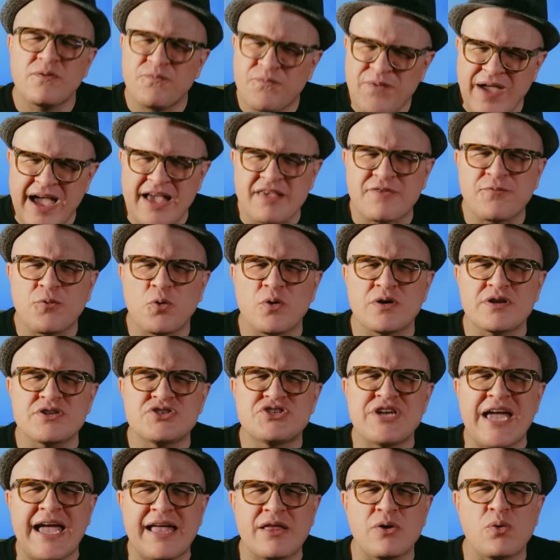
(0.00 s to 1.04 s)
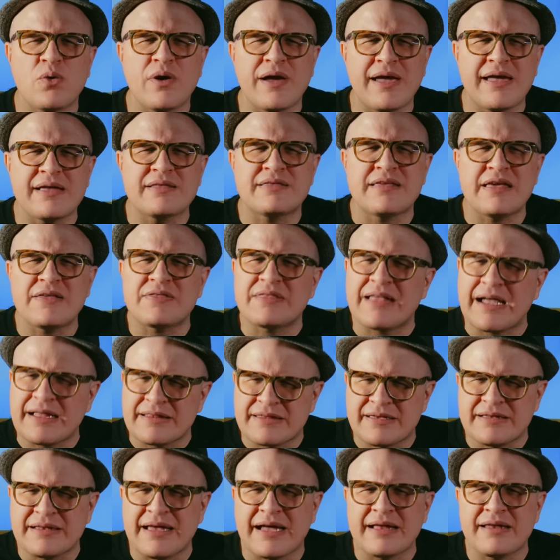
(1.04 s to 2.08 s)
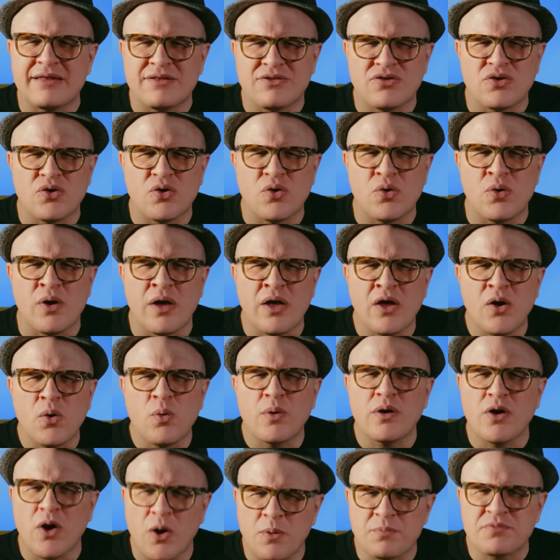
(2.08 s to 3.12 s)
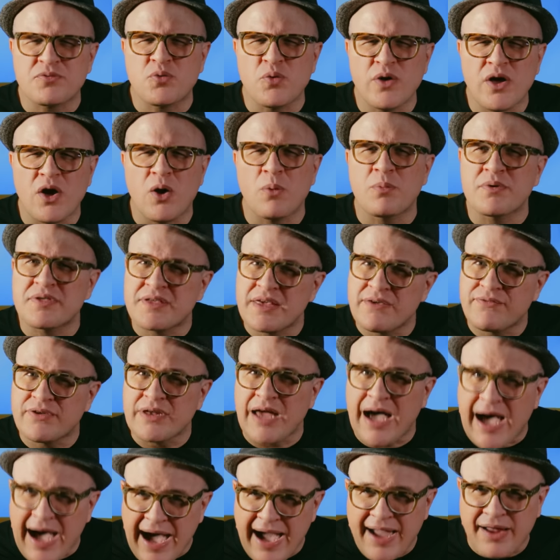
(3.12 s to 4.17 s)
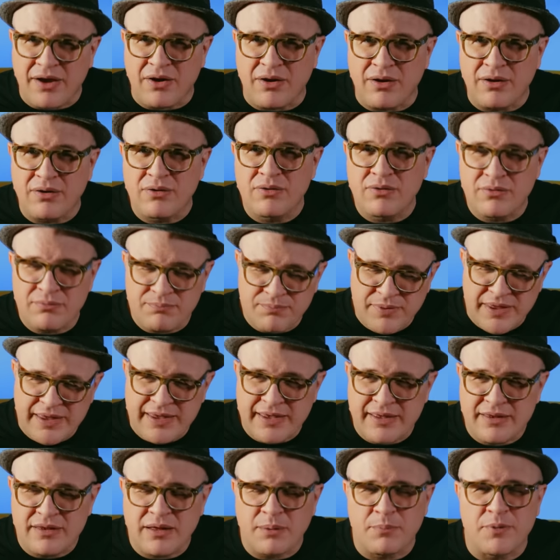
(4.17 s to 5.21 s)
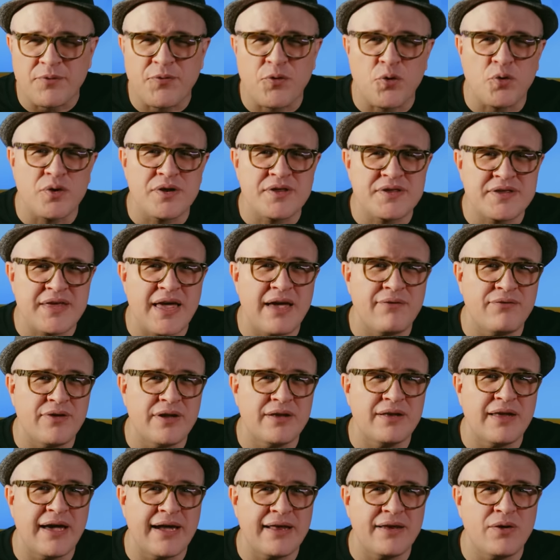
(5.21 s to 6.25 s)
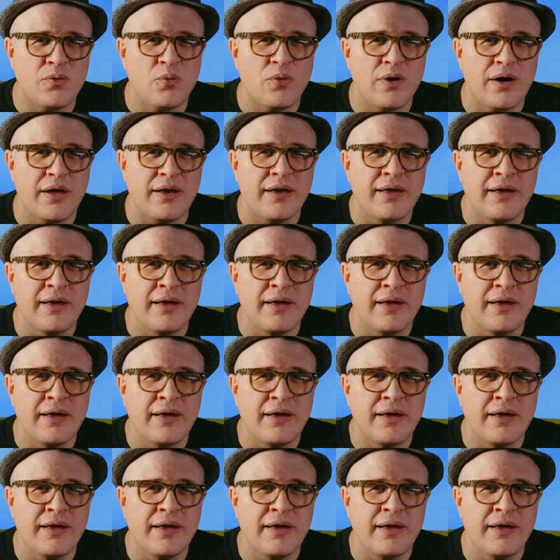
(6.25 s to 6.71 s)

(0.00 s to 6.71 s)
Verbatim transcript: fast forward to January 18, 1992, when Home Sweet Home was even higher, peaking at number 37 in 91.